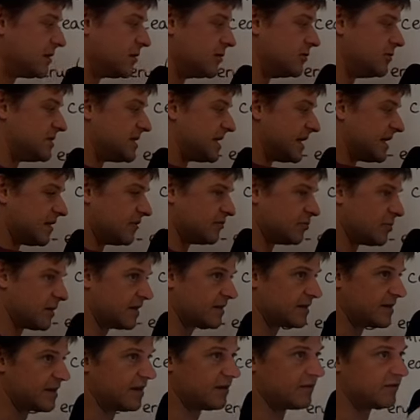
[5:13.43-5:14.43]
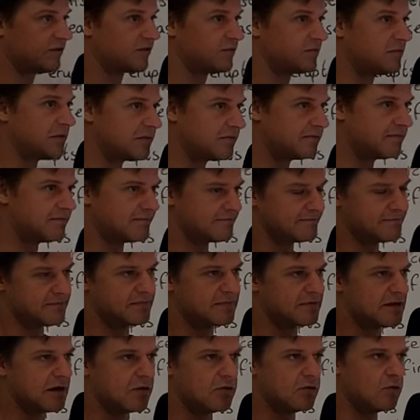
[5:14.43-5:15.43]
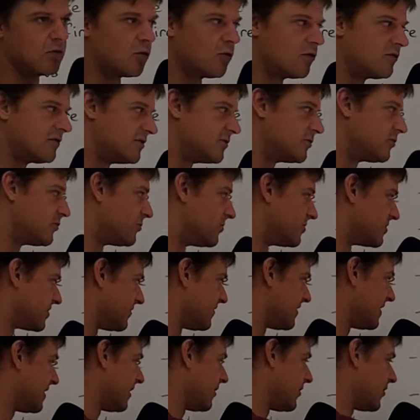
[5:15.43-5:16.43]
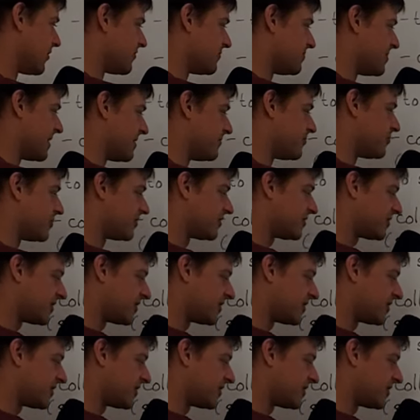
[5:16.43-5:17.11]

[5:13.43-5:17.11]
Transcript: Looting is when there's no law and order and a lot of people are